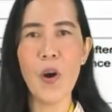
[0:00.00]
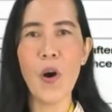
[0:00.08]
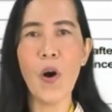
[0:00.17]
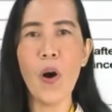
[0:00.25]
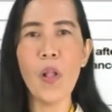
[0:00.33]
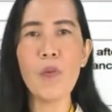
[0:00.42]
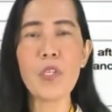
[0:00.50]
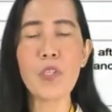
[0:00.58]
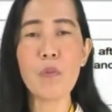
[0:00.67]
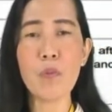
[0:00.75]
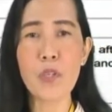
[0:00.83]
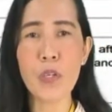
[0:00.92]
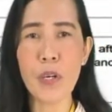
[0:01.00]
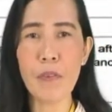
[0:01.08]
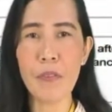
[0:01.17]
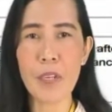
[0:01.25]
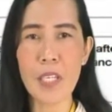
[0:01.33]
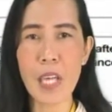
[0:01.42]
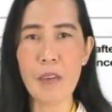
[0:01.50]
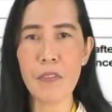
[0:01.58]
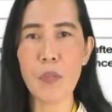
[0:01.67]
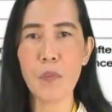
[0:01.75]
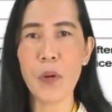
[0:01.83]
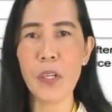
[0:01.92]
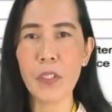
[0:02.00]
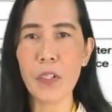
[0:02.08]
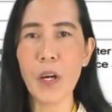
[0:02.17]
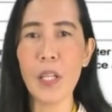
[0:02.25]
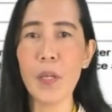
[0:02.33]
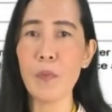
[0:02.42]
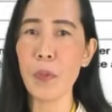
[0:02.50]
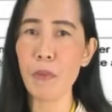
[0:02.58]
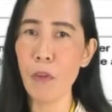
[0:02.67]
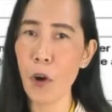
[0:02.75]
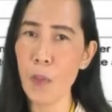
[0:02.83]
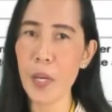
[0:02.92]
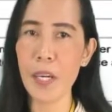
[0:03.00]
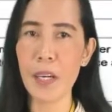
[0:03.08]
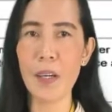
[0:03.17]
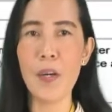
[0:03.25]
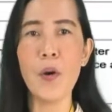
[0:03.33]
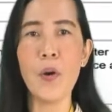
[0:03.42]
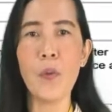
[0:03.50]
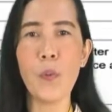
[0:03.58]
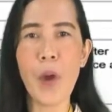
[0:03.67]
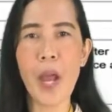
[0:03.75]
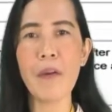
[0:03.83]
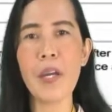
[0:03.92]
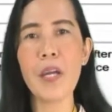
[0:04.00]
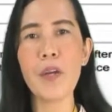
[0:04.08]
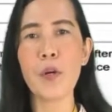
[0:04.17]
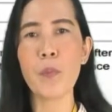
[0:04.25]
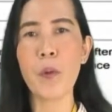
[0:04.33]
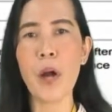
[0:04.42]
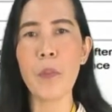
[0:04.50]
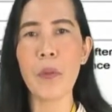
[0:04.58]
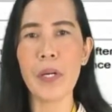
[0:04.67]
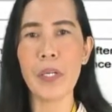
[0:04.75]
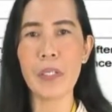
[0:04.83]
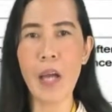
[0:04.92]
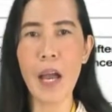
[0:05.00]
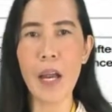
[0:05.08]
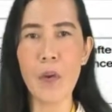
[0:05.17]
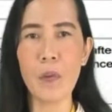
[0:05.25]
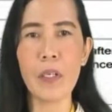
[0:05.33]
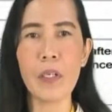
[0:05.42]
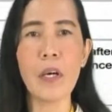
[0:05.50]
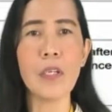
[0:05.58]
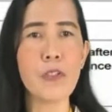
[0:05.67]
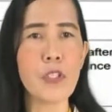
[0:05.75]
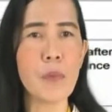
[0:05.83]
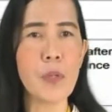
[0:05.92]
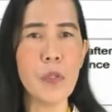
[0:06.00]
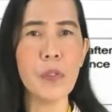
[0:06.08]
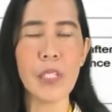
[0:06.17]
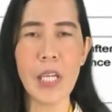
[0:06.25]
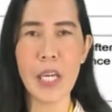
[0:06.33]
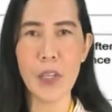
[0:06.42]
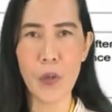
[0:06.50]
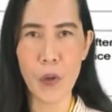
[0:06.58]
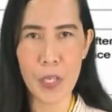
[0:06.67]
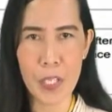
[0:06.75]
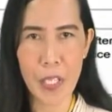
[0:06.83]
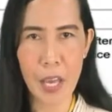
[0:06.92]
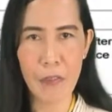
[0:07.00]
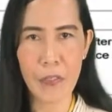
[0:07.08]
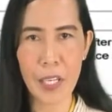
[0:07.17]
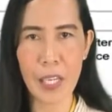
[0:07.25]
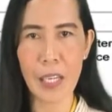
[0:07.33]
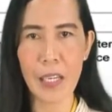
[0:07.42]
Always observe the safety protocol in performing. Wearing your proper attire will contribute in your safety.